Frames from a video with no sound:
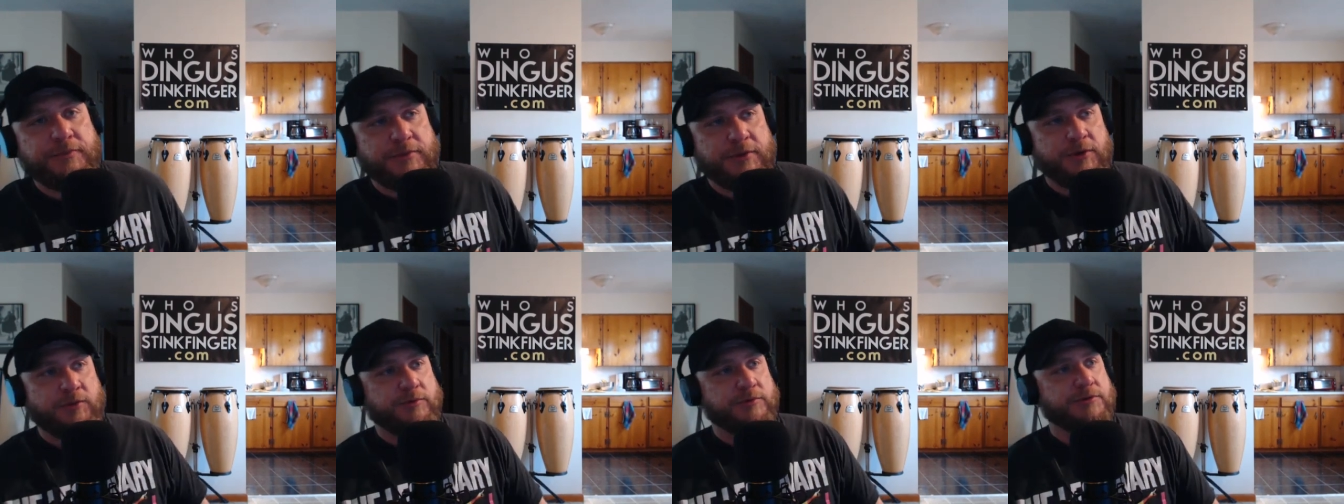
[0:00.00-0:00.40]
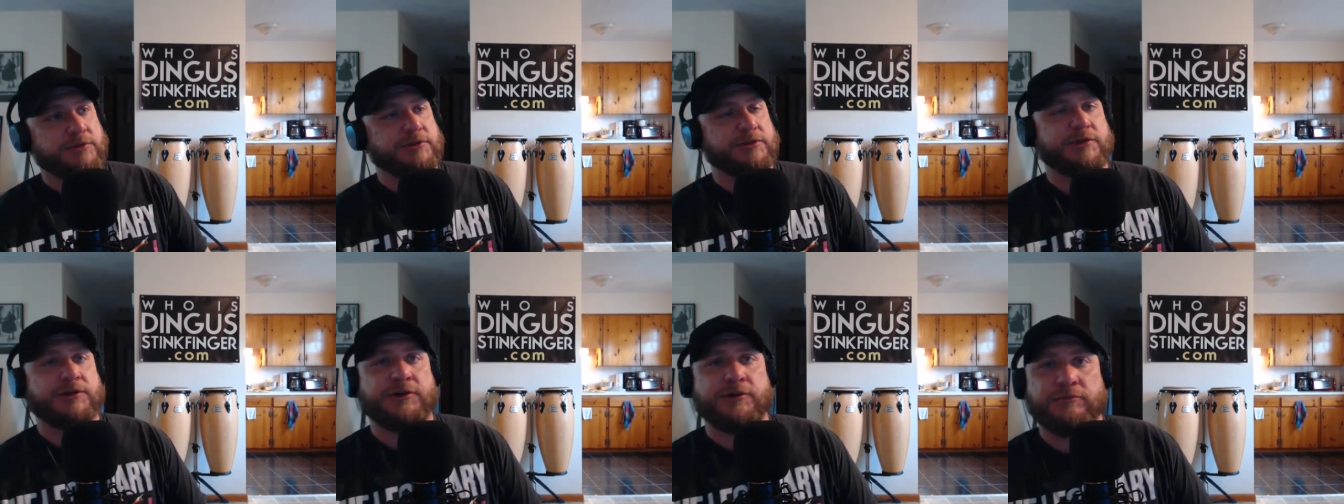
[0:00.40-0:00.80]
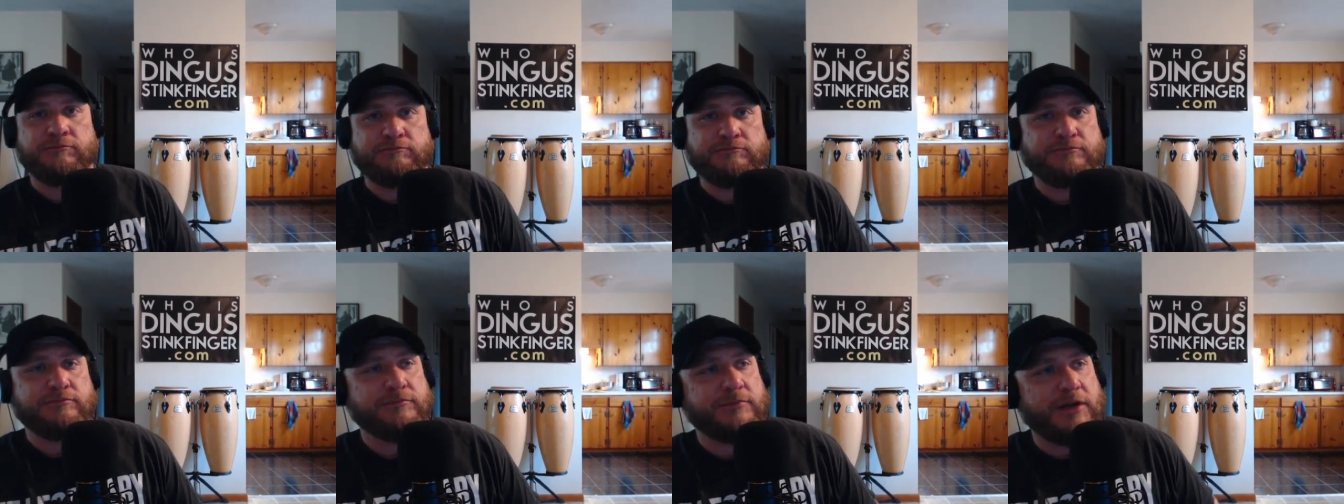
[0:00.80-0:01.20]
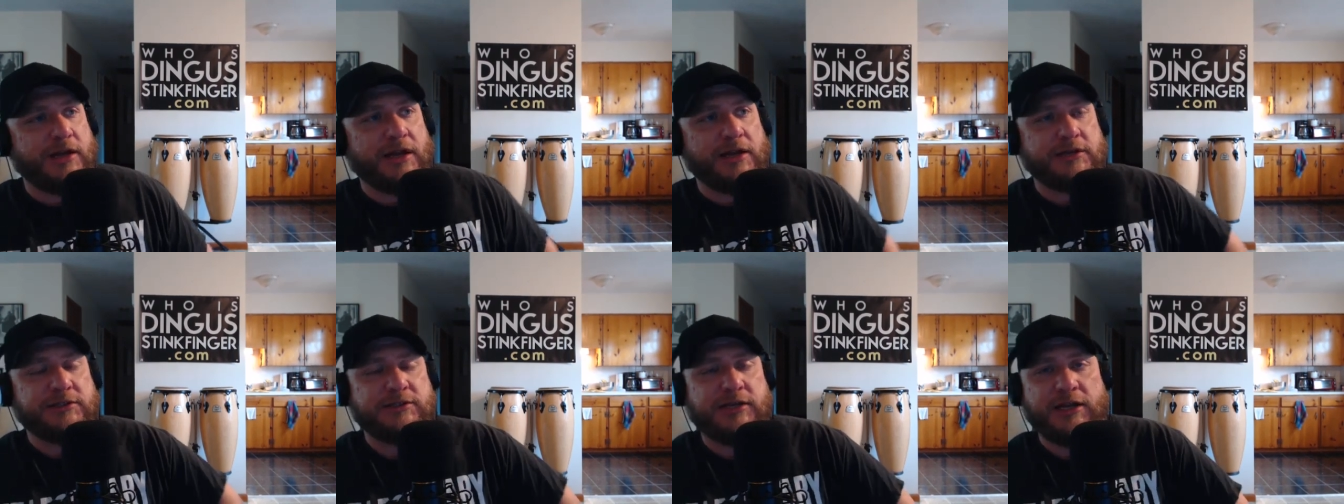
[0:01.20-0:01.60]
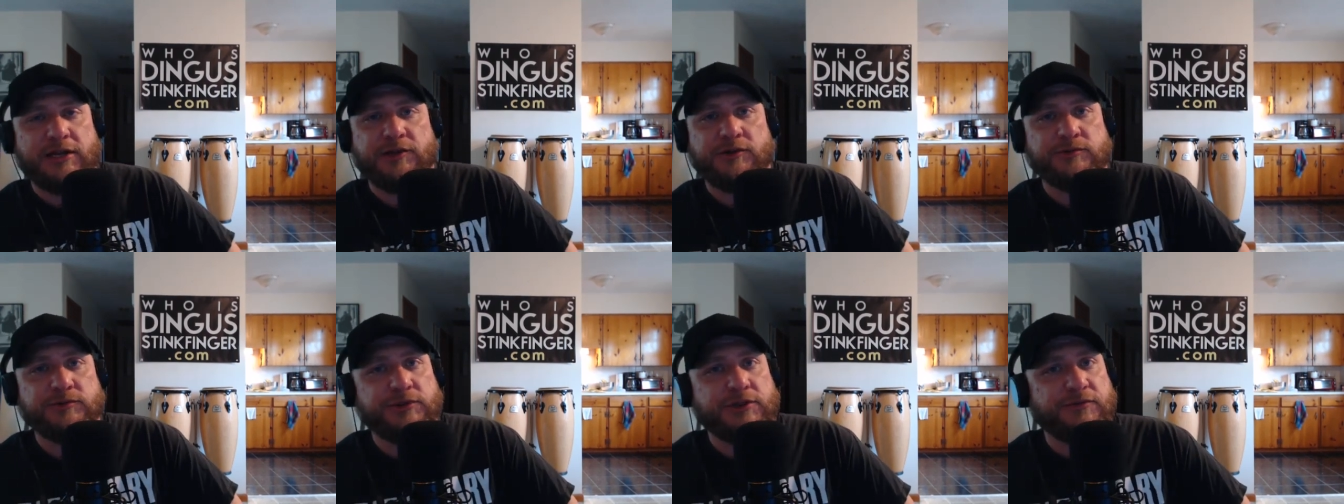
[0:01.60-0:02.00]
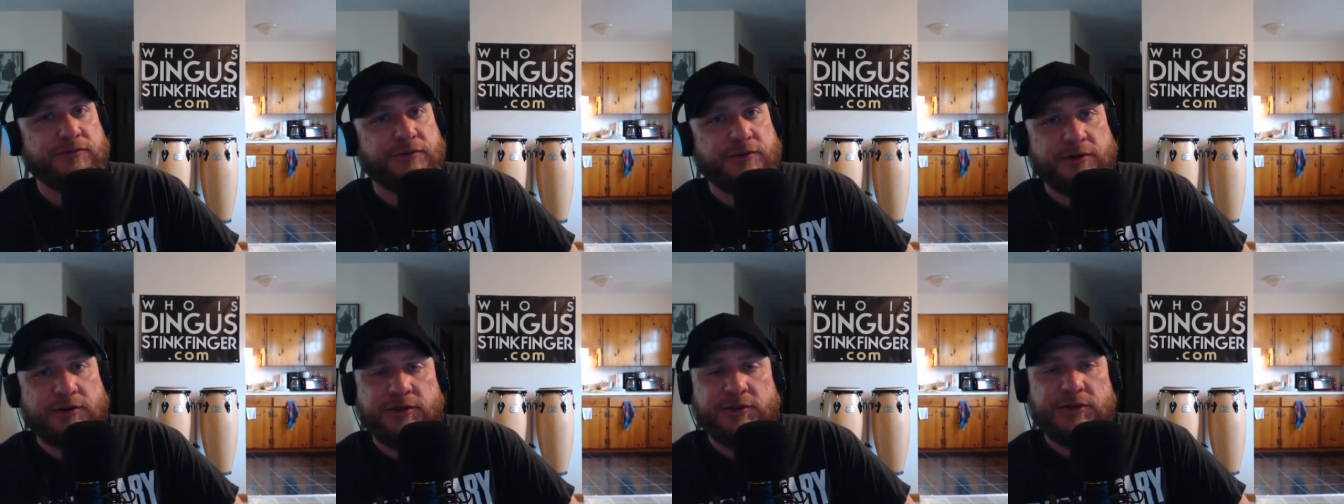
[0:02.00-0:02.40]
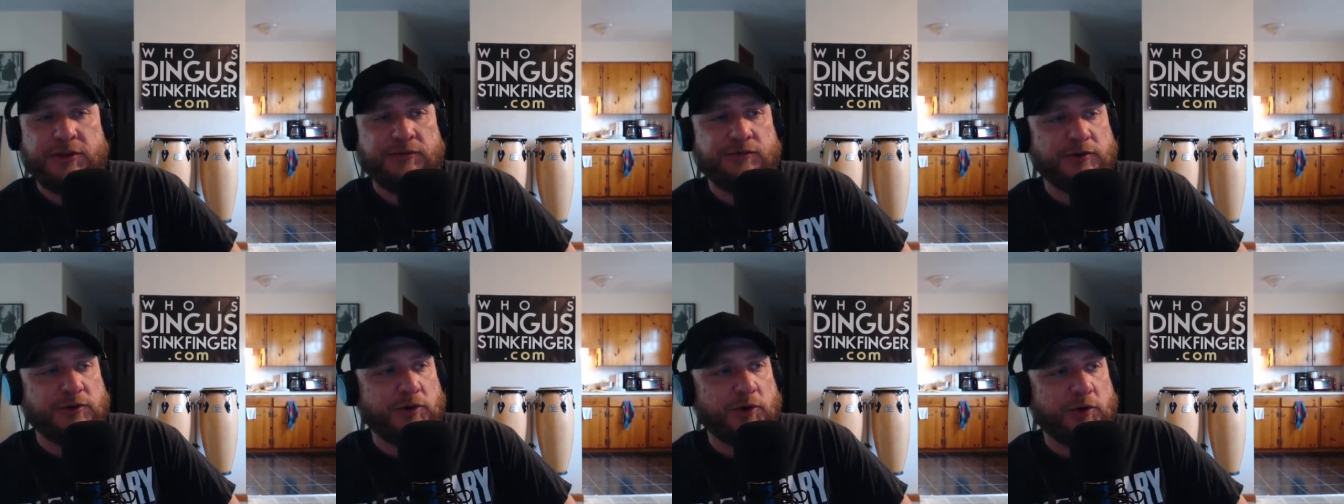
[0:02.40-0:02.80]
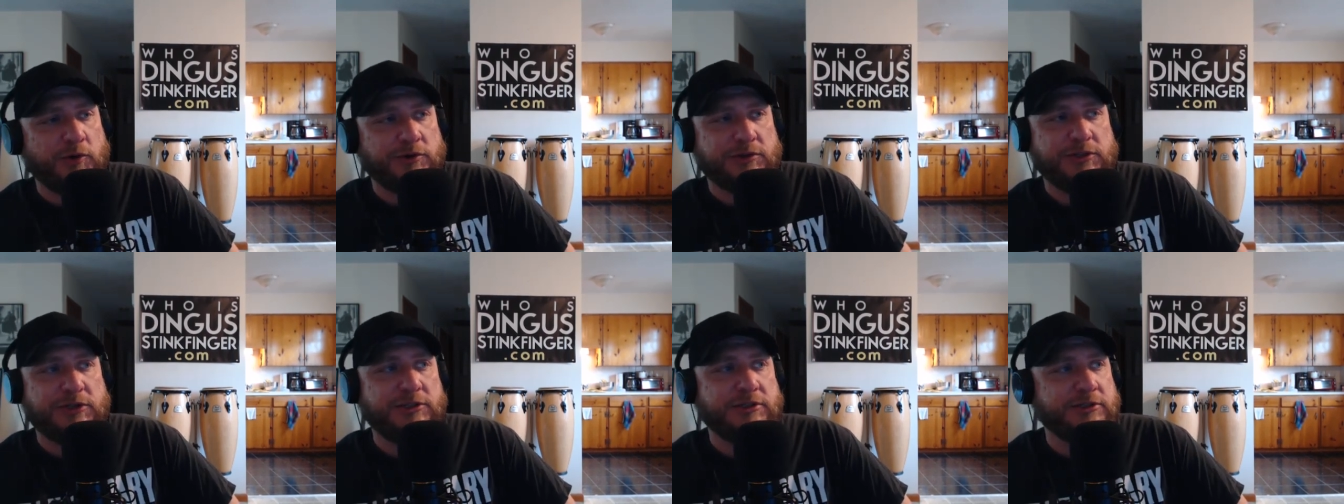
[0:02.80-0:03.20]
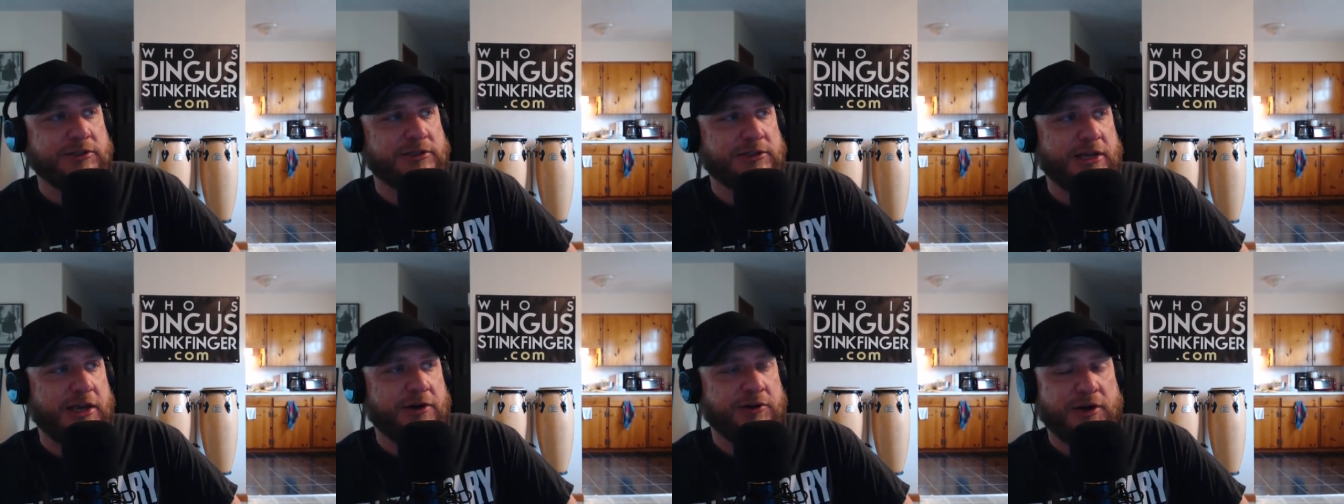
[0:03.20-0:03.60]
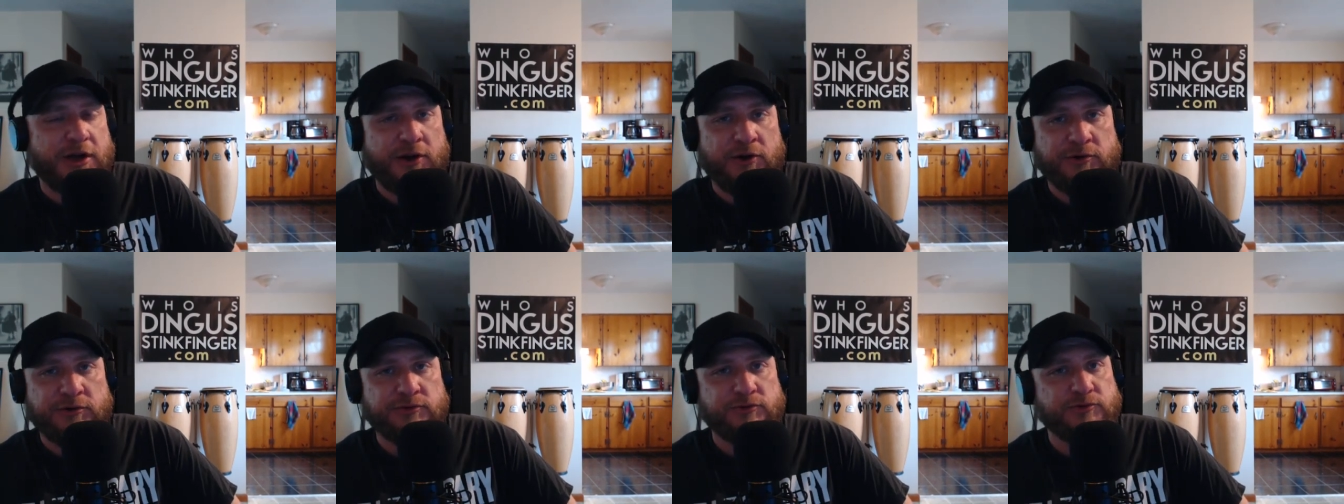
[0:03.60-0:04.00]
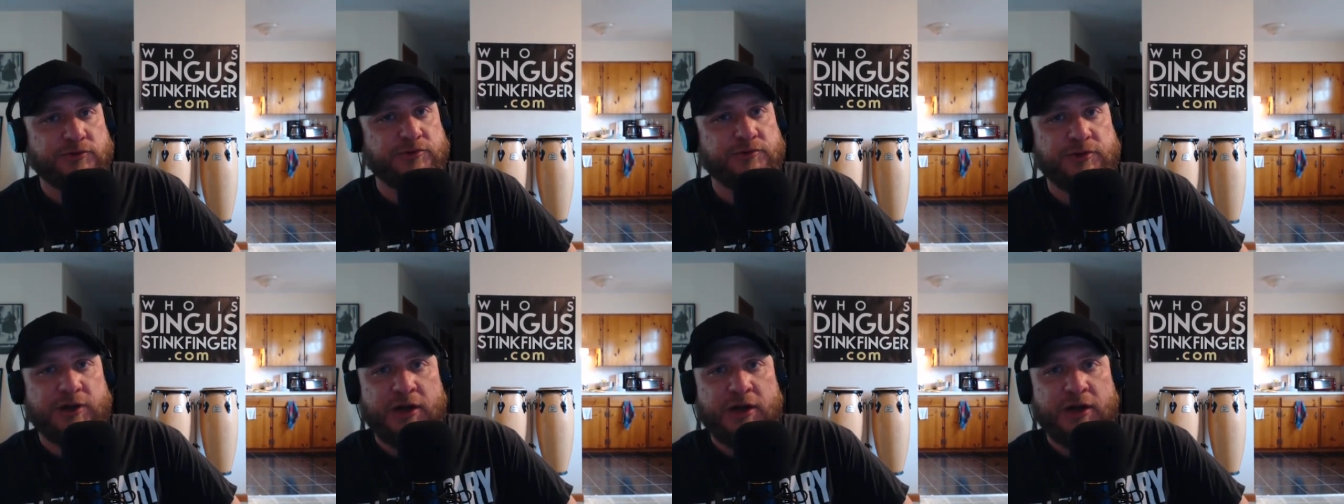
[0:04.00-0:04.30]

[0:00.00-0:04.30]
there was some kind of technical difficulties. The sound got all screwed